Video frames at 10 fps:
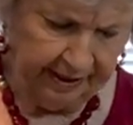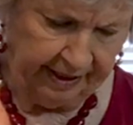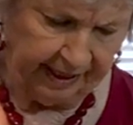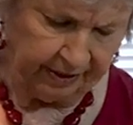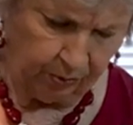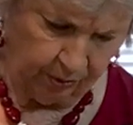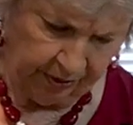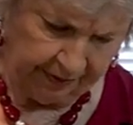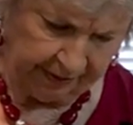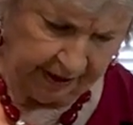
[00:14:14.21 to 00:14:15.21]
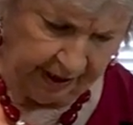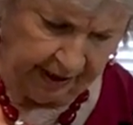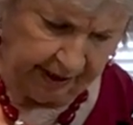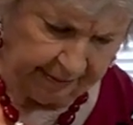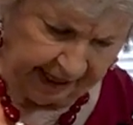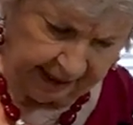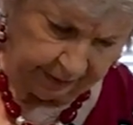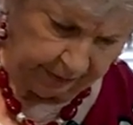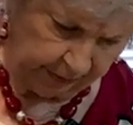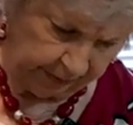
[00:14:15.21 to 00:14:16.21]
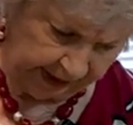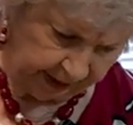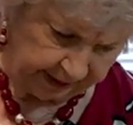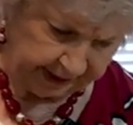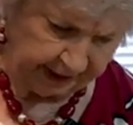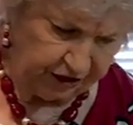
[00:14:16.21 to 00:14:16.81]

had corn on the cob, and I don't know what else.